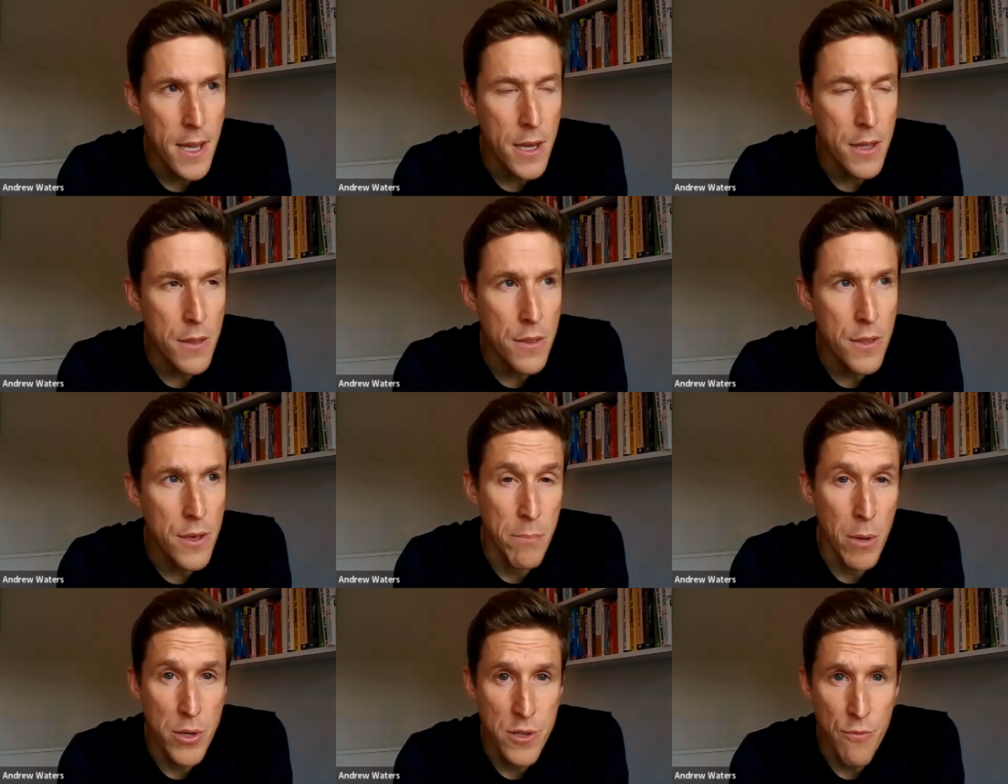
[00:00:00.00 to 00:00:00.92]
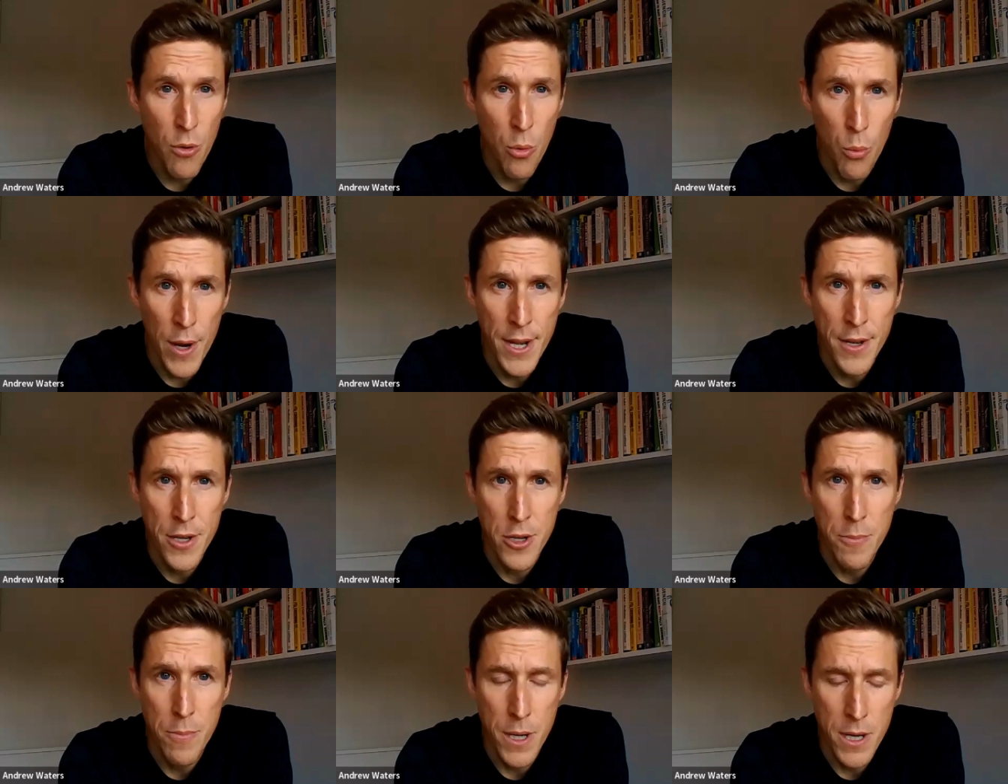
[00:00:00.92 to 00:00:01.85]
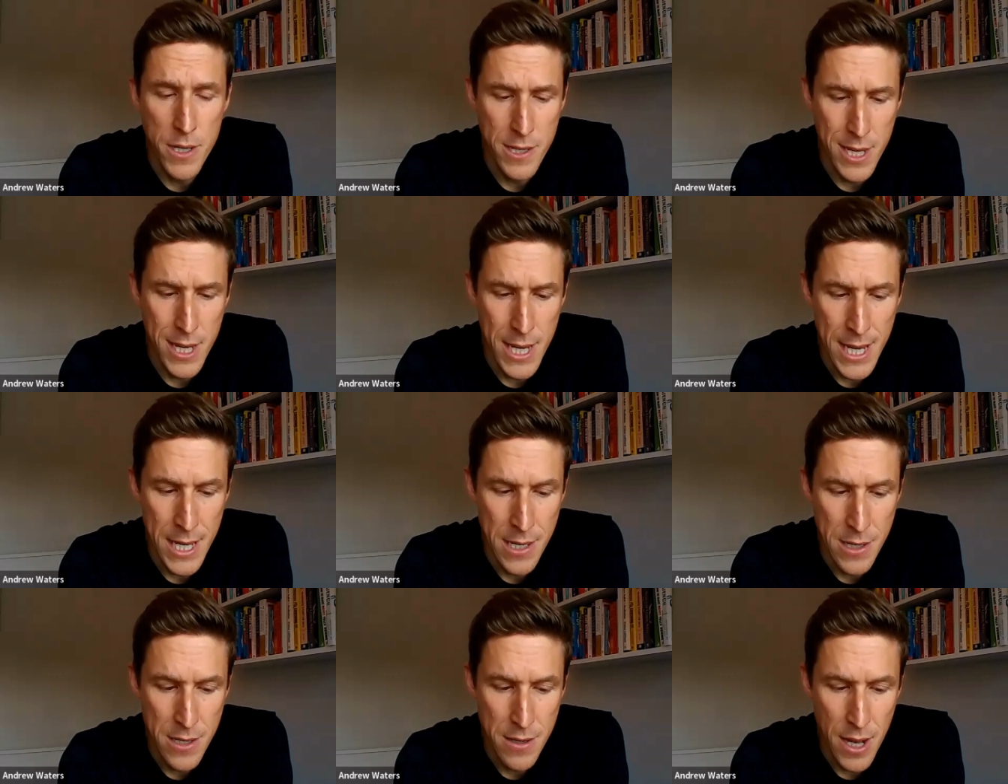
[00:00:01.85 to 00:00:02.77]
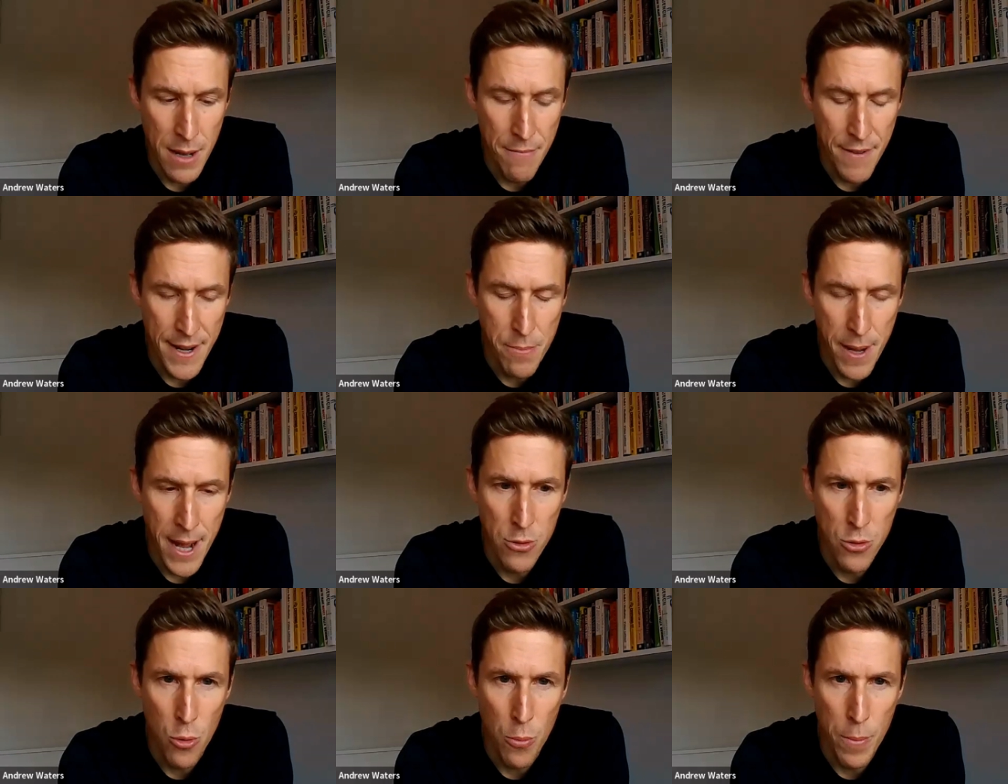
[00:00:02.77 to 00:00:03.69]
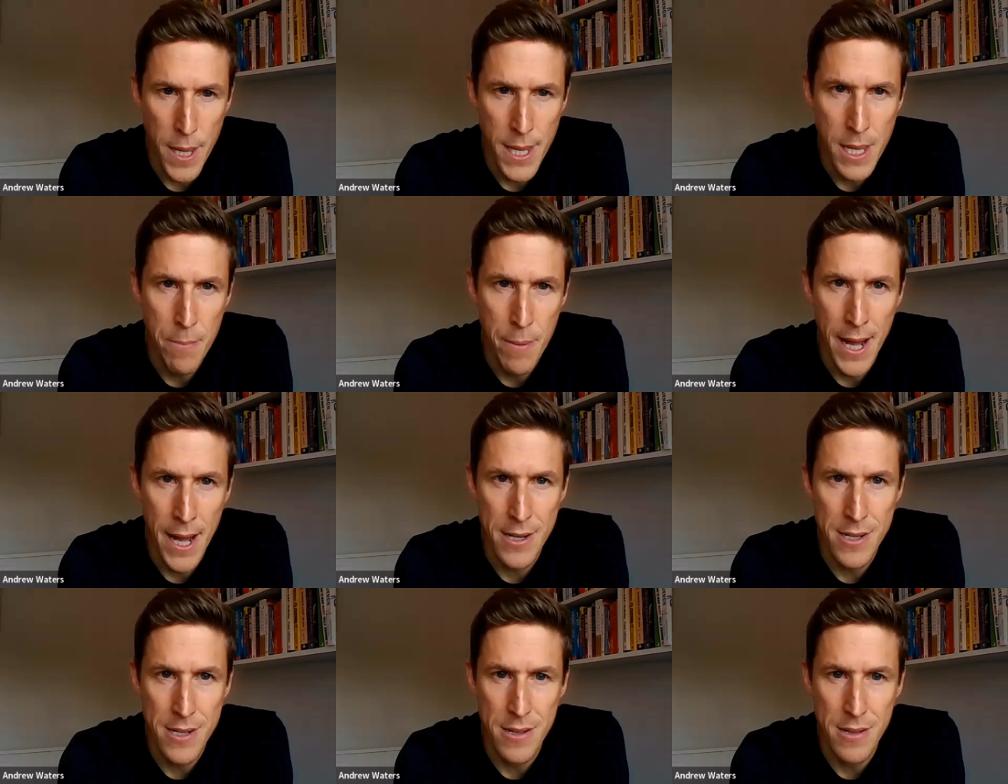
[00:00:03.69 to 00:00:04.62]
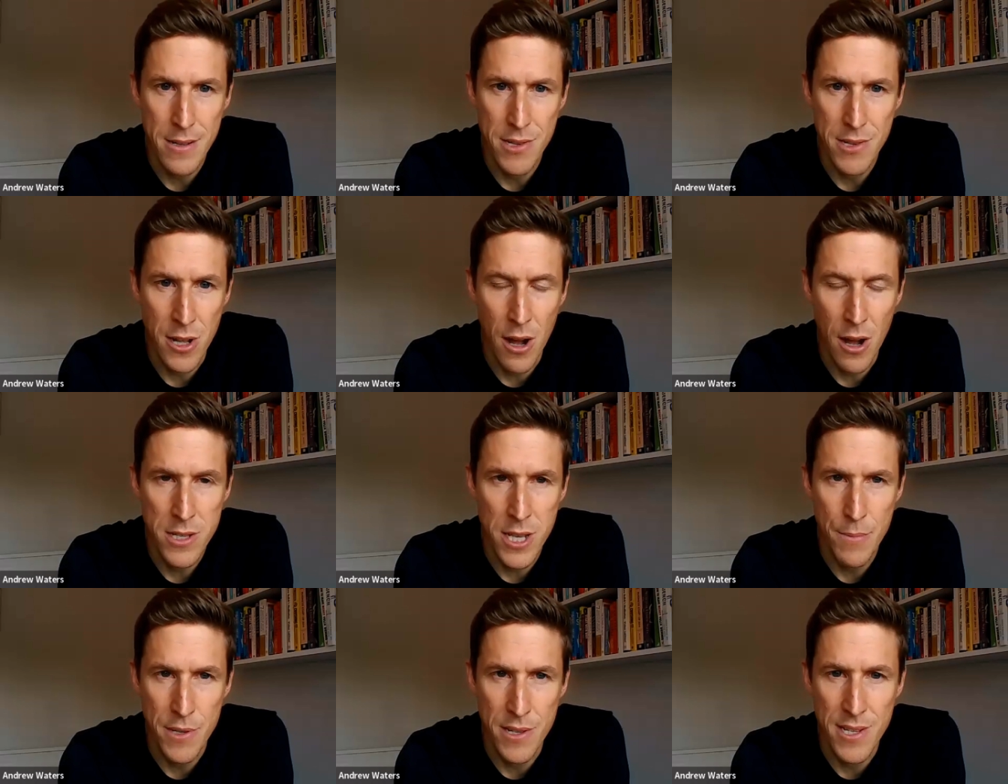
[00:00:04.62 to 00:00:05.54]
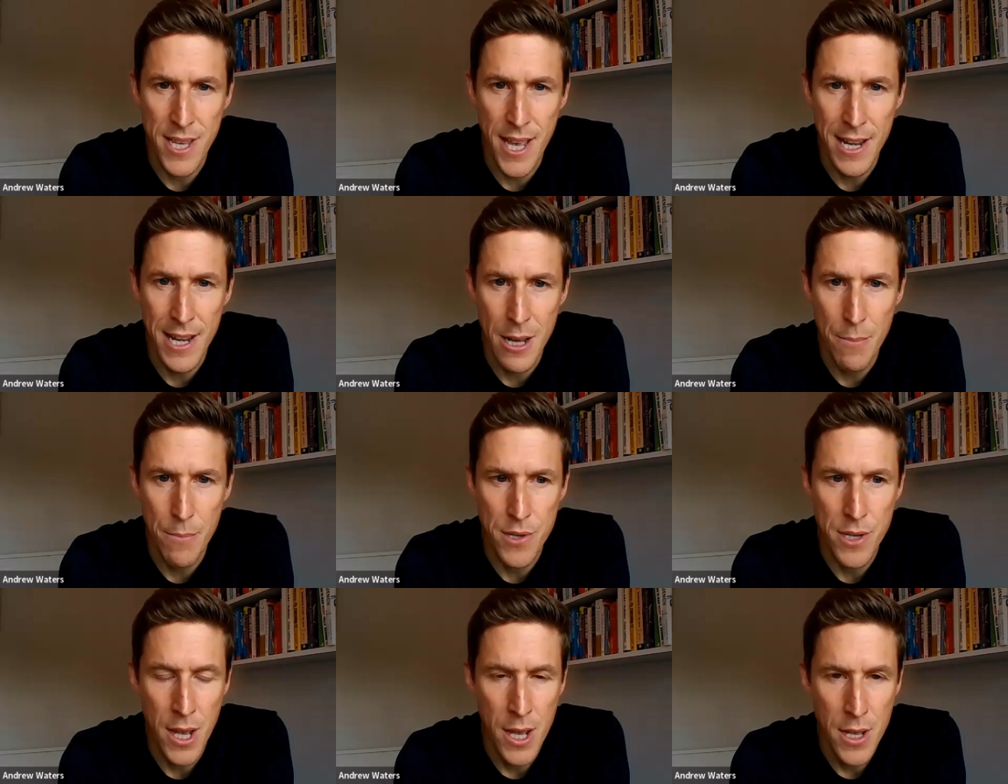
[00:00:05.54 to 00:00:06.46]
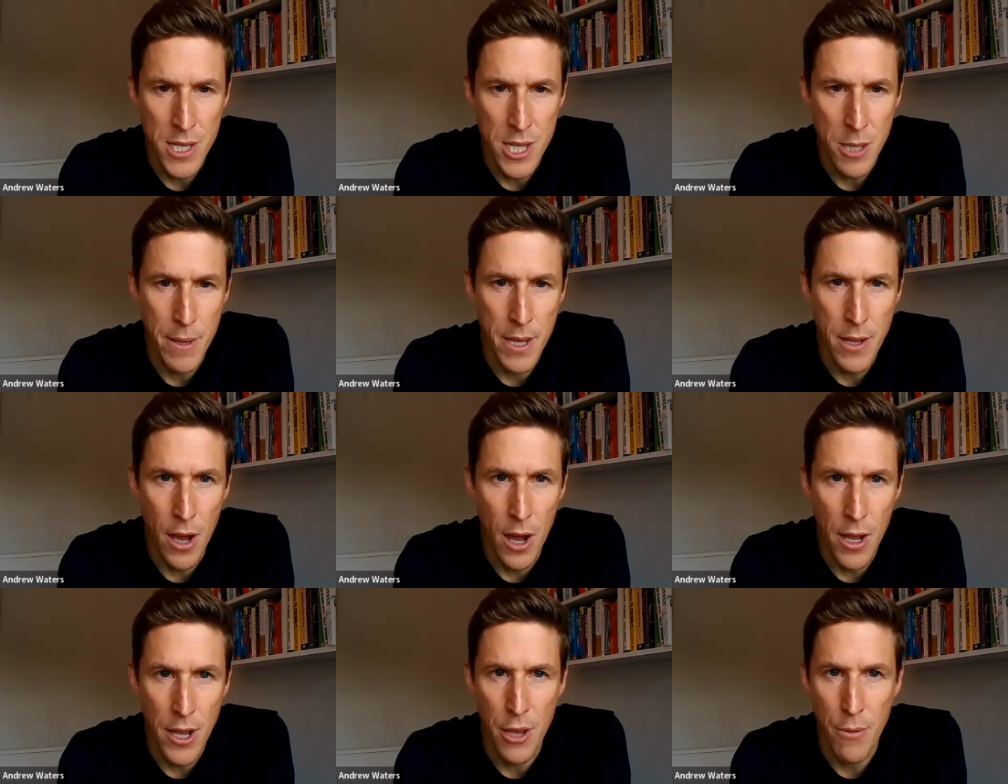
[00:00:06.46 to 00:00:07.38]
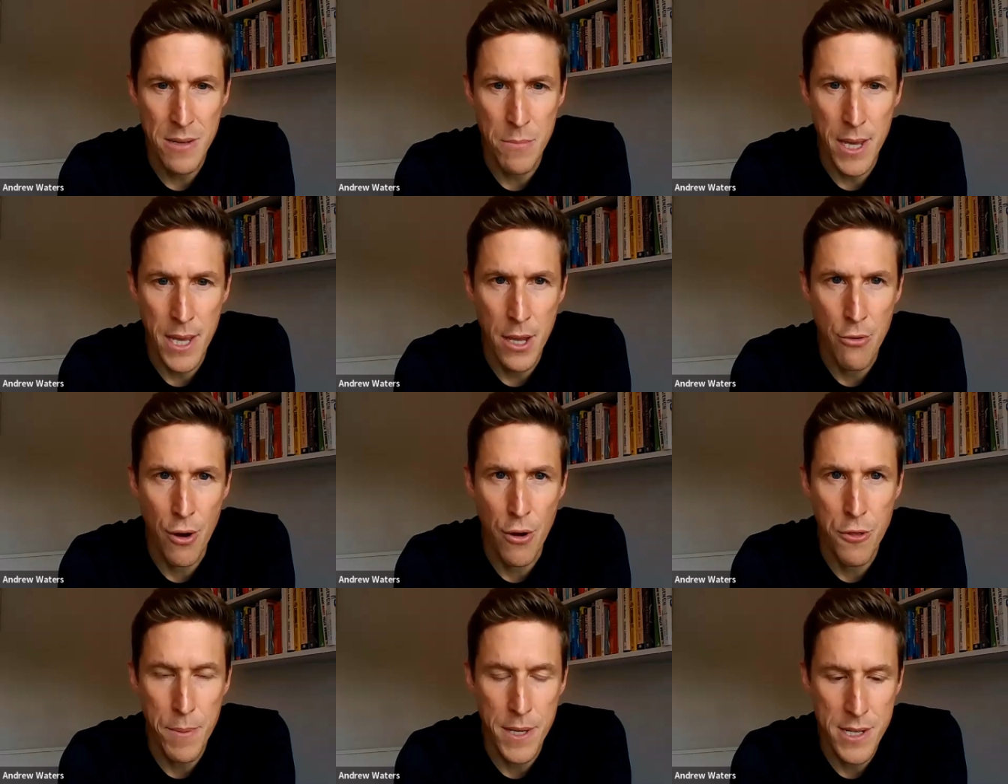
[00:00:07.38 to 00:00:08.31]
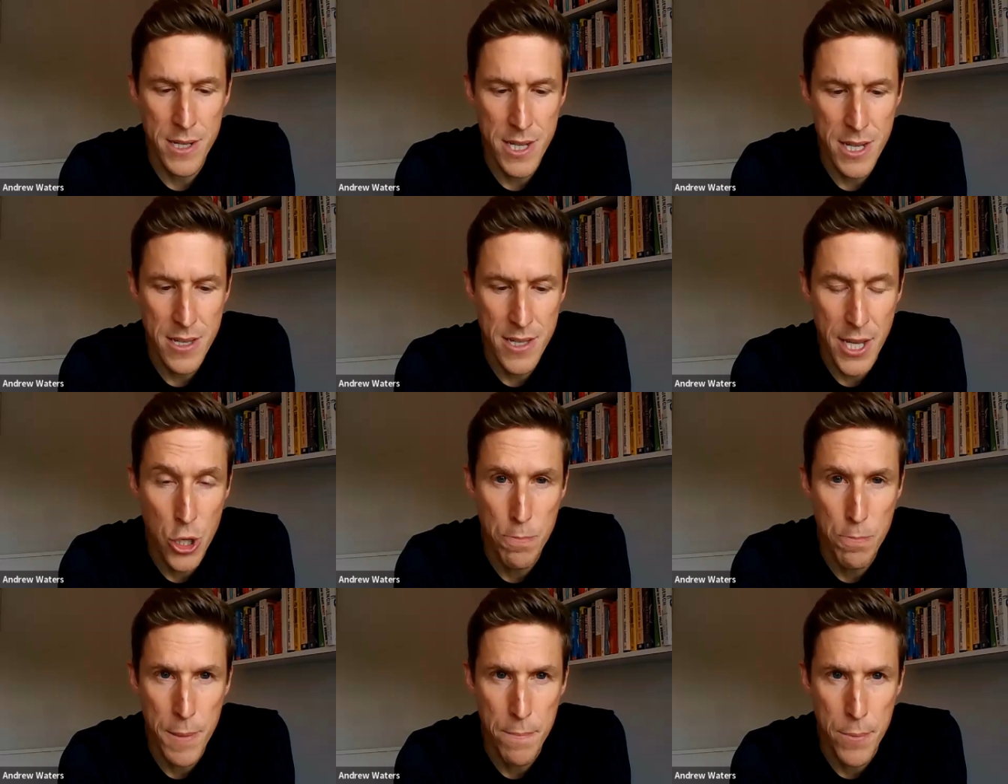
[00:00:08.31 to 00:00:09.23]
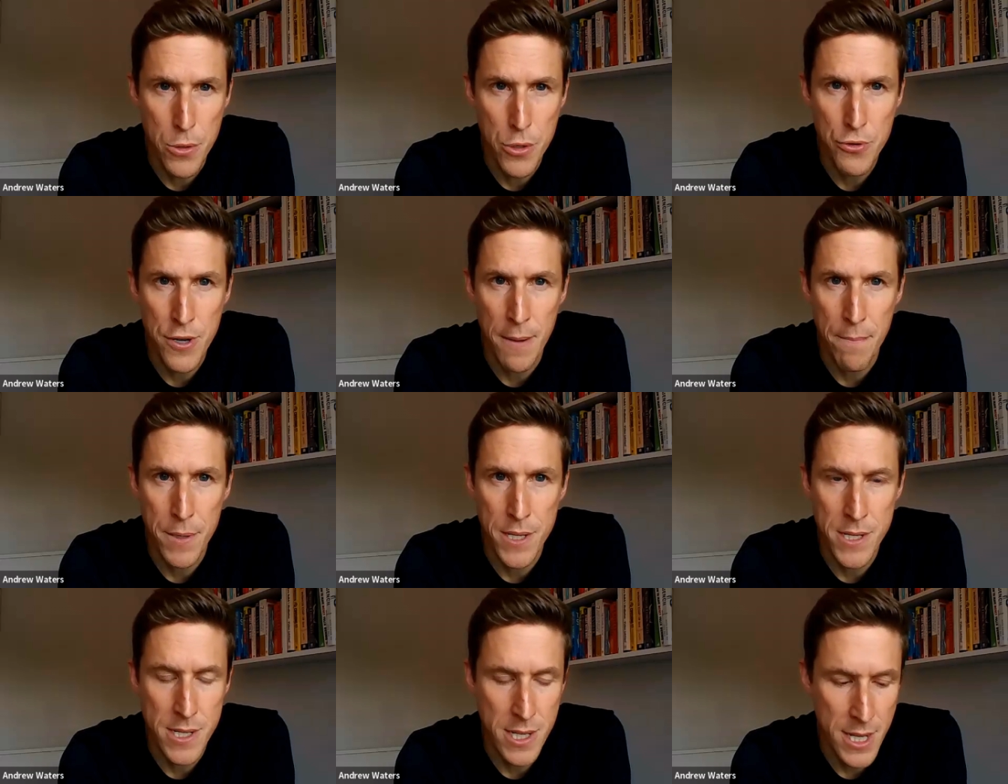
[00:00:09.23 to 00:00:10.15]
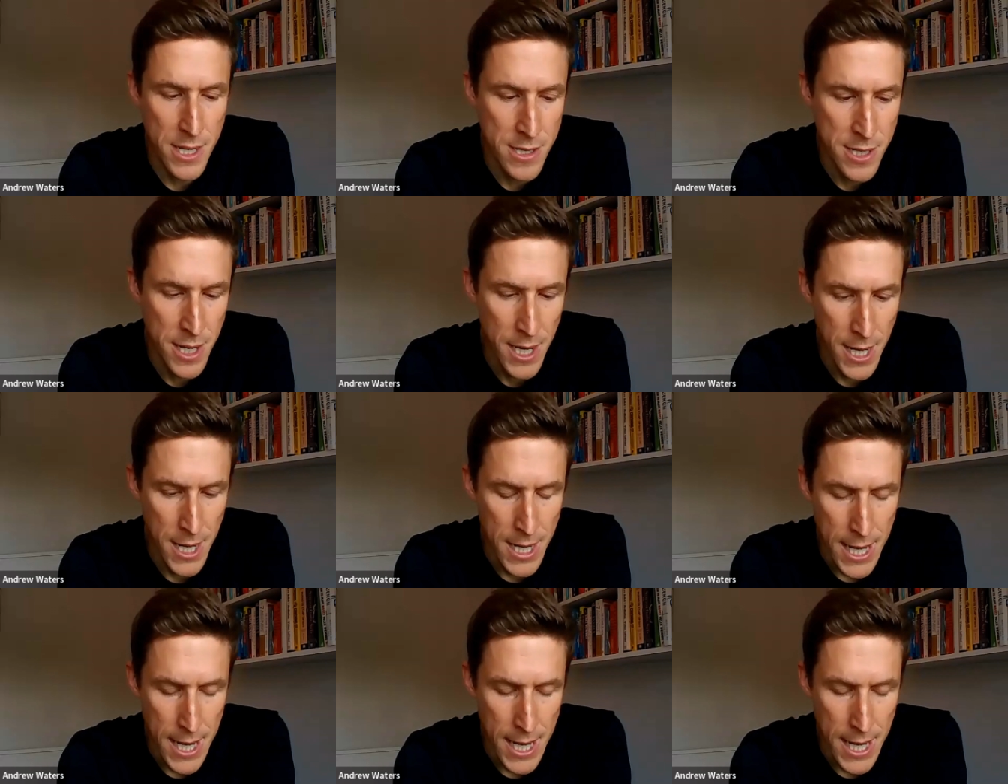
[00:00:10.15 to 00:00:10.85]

think, obviously, the most of what we do personally is venture-backed or PE-backed startups and scale-ups. So there'll be SME growth businesses. They could be bootstrap businesses.